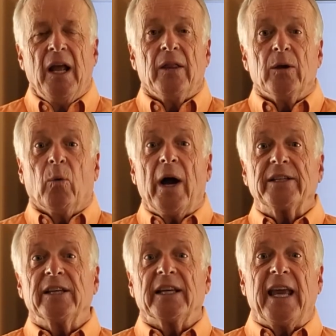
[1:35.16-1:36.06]
The
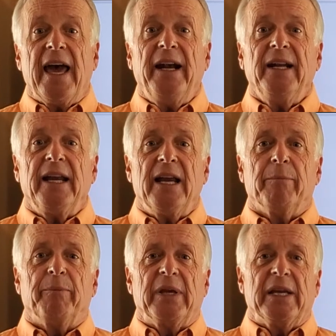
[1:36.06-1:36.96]
Wexit Canada
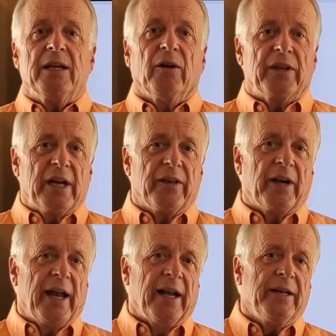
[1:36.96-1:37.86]
MP, on the other
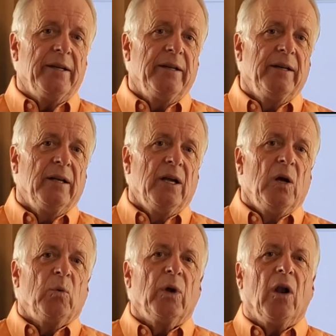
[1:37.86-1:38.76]
hand,
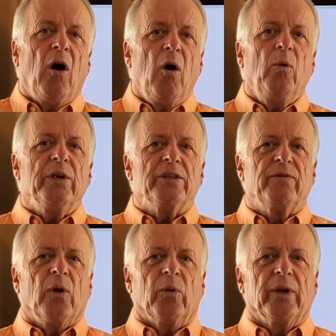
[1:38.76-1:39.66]
will always
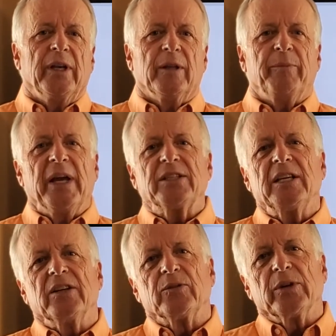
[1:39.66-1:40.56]
vote in the best
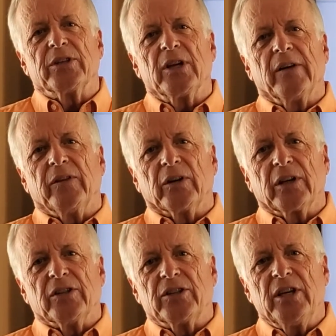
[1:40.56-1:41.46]
interests of their
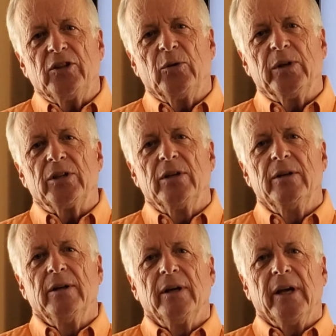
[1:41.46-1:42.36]
constituents
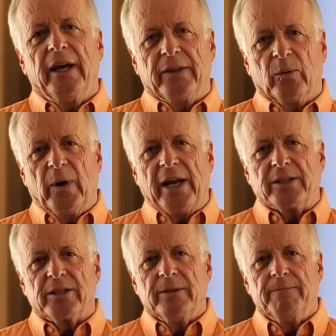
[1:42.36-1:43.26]
and the
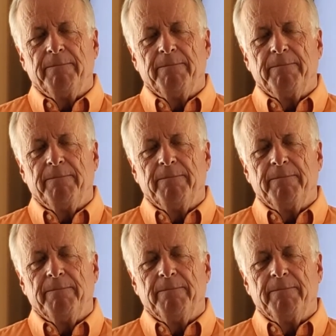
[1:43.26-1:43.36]
West.